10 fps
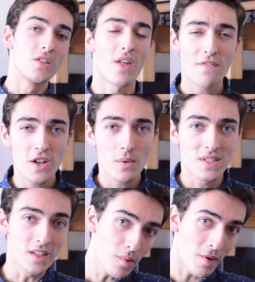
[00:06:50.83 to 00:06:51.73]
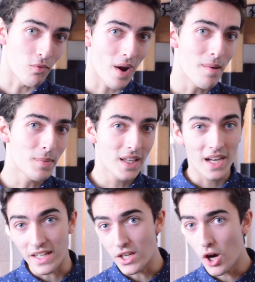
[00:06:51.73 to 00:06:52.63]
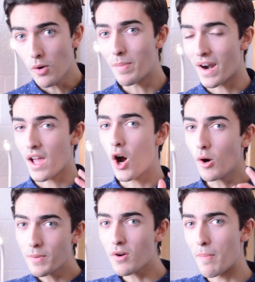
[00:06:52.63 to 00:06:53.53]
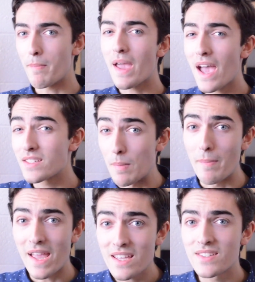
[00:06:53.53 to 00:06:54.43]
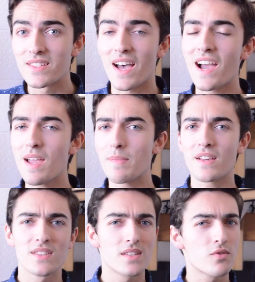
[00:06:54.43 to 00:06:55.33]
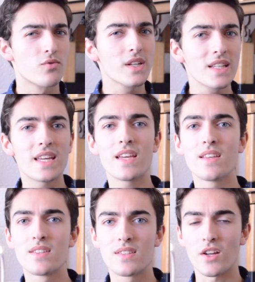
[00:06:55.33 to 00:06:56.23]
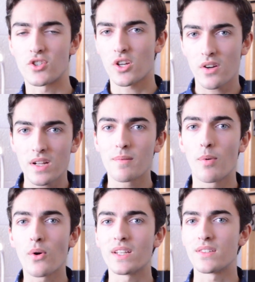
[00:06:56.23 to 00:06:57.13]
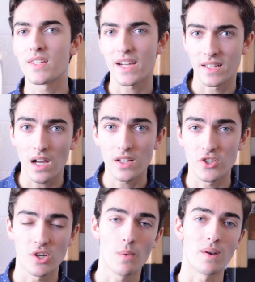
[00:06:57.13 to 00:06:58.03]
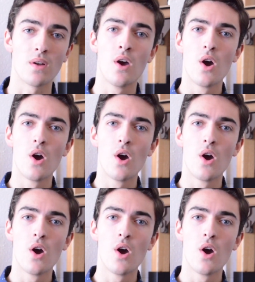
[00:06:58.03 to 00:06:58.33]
So that video was a little bit rambly, I know, but I hope you're am as amazed as I am because this really is a turning point in technology when